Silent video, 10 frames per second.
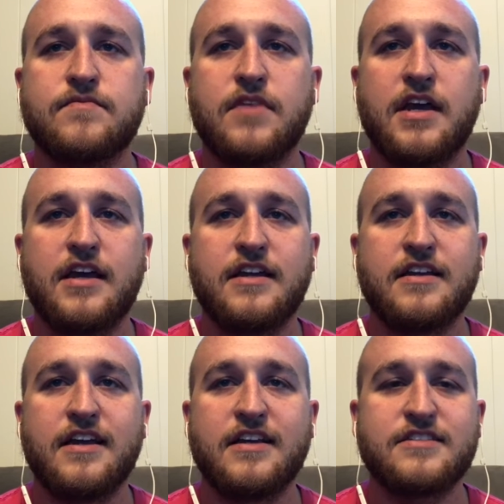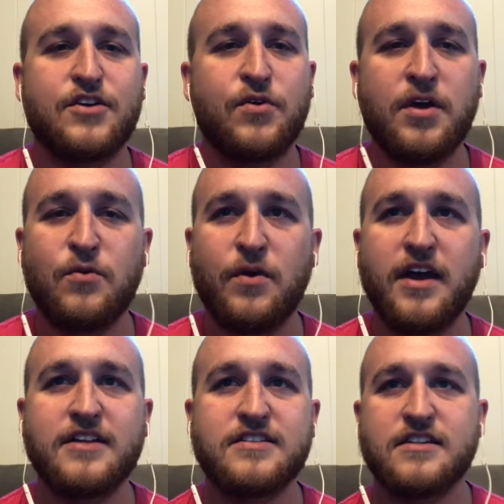and it's a great
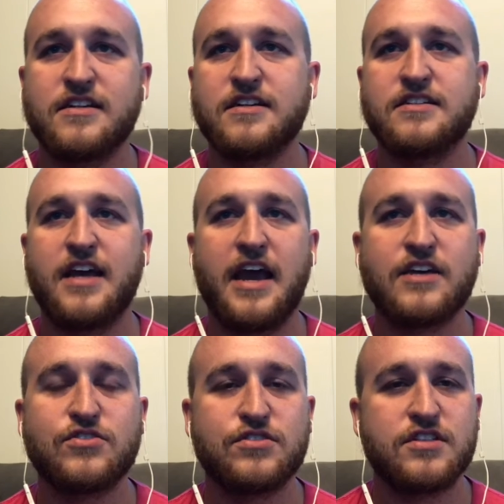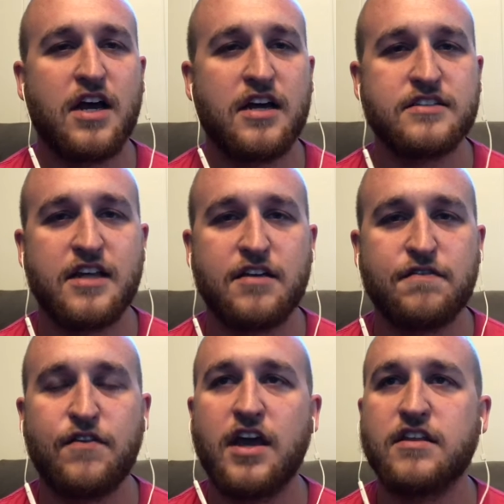way to exercise that
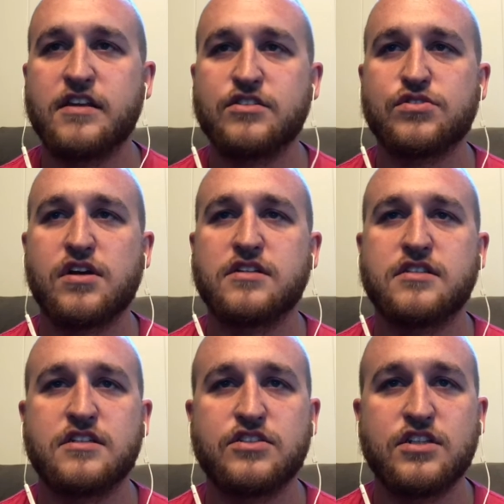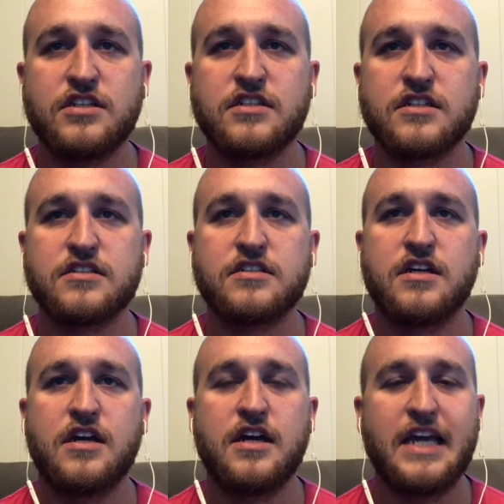faith and trust in Jesus,
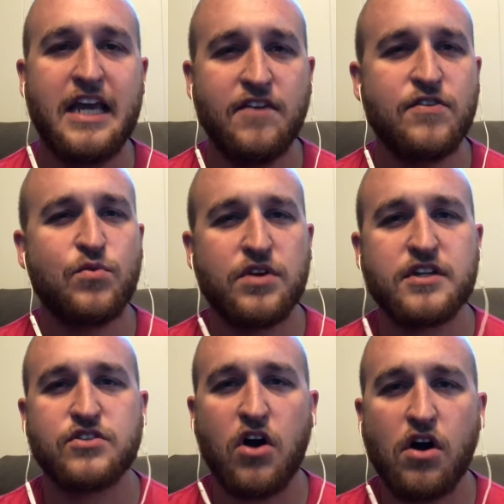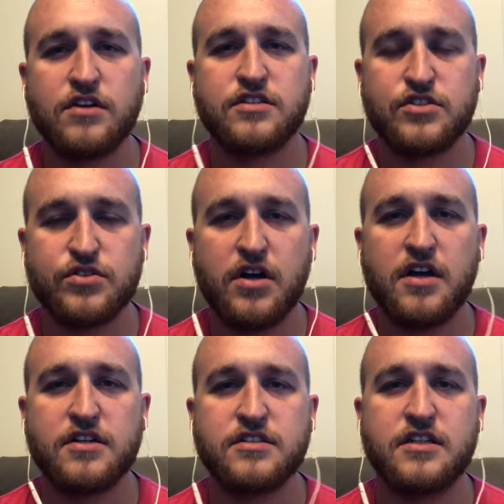even when it's hard to
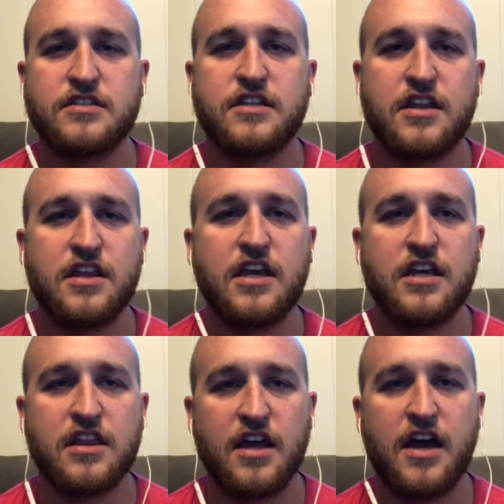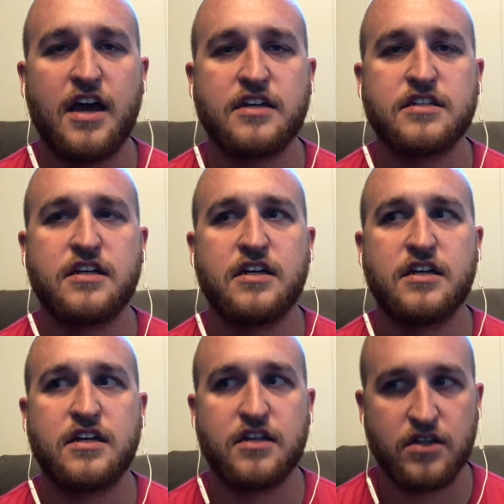trust and to think that,
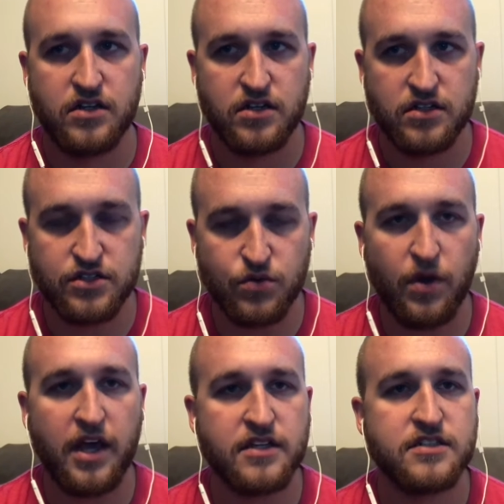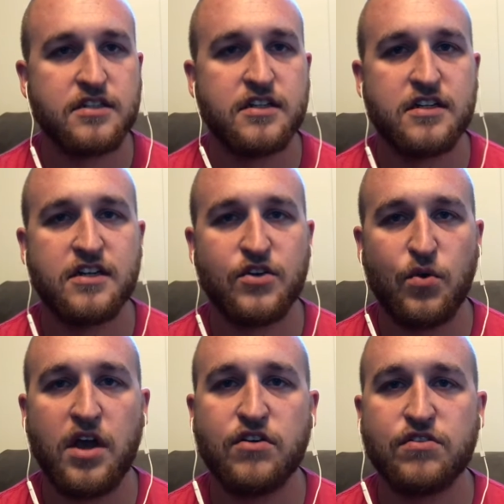just wait,
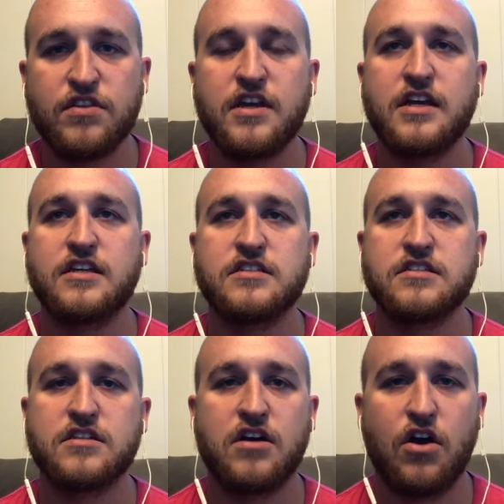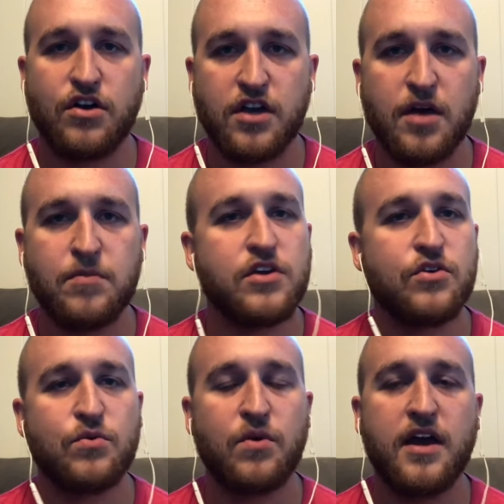greater things are coming
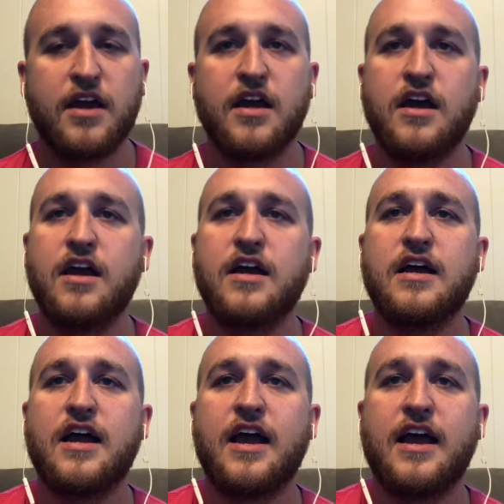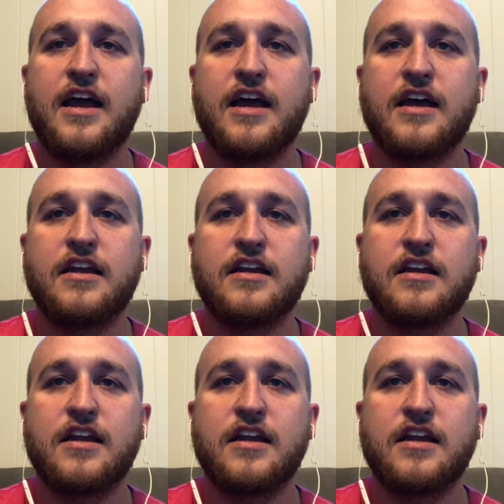your way. And